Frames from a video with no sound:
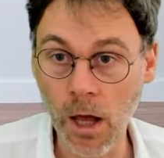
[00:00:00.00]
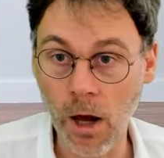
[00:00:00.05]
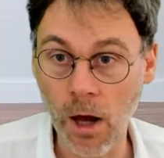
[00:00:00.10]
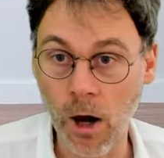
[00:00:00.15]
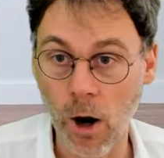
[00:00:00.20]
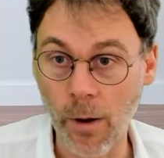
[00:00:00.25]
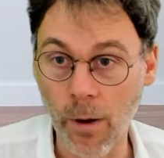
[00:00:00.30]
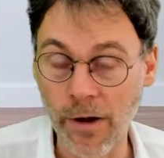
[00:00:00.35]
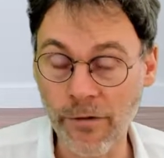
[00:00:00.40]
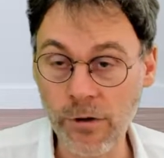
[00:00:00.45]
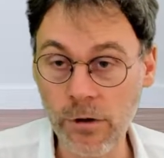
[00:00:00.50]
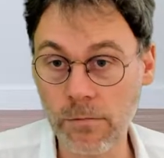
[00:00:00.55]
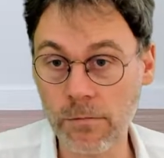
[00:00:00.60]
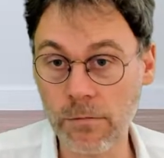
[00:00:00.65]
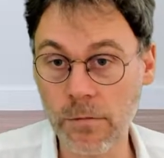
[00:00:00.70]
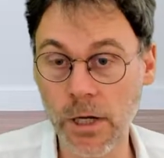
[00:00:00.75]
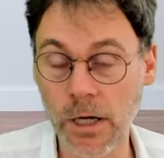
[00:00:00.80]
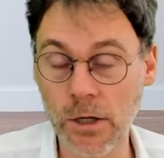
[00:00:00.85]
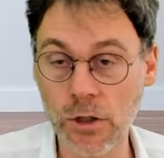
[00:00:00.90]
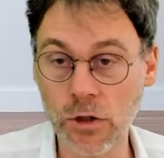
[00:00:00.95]
However,
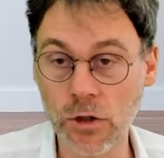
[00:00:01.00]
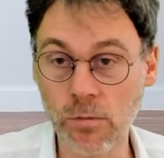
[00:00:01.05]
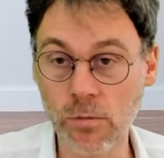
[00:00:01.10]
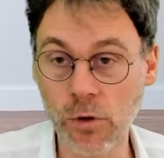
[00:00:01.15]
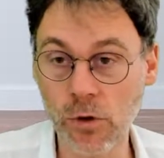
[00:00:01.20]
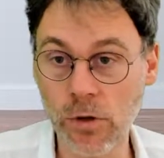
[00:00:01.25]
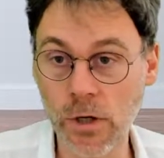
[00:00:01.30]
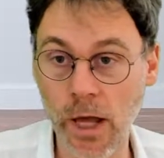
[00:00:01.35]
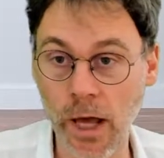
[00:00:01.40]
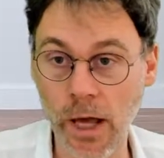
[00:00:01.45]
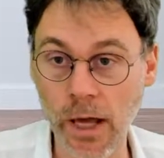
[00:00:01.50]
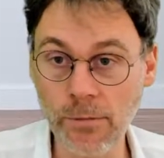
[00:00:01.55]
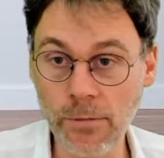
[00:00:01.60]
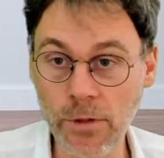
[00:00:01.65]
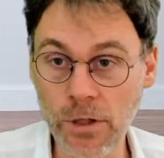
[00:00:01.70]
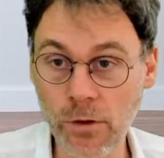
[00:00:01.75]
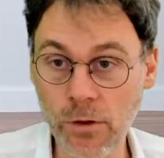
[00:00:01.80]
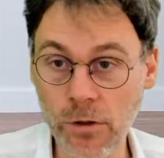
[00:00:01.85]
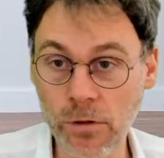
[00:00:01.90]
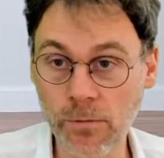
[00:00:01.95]
there are some more
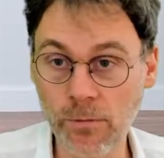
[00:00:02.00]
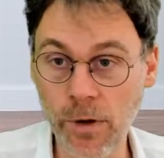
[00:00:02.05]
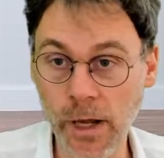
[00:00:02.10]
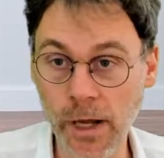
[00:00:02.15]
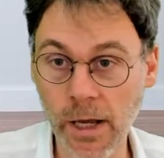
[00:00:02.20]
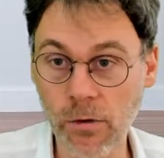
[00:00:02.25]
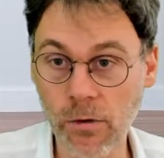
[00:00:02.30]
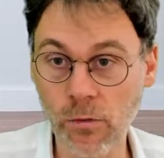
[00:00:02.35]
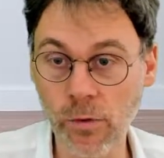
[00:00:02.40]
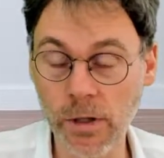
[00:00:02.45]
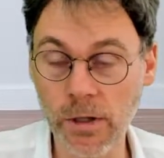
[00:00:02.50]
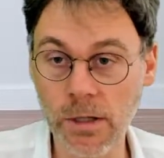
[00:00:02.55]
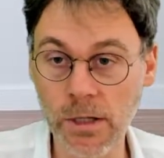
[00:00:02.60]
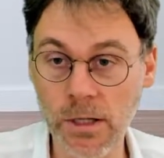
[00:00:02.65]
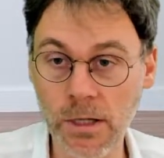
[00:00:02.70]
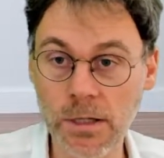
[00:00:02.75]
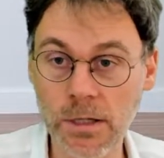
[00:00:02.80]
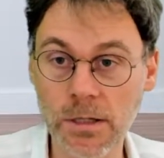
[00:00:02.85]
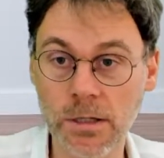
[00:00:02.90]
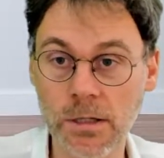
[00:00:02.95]
games you can play with
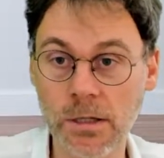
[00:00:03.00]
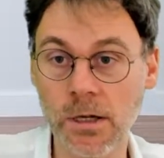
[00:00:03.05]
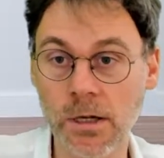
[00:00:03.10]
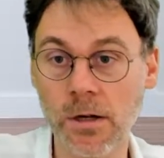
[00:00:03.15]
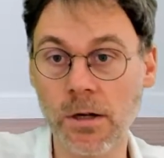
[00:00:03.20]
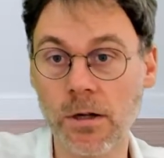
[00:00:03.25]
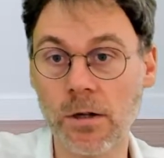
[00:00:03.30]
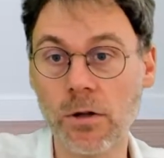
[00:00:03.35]
these uh,